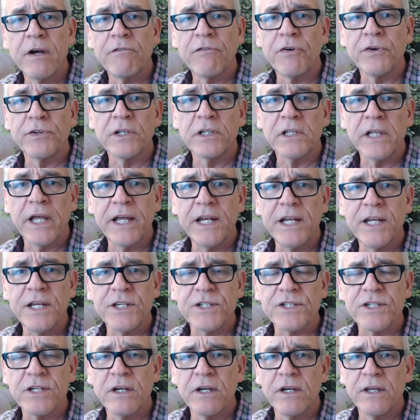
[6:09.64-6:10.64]
for the
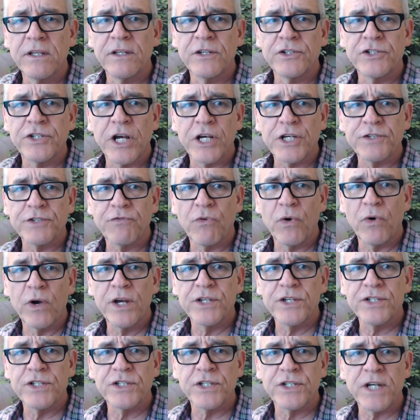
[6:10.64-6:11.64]
ladies, the chest
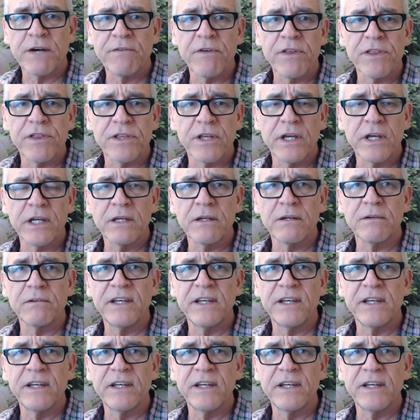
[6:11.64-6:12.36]
voice is everything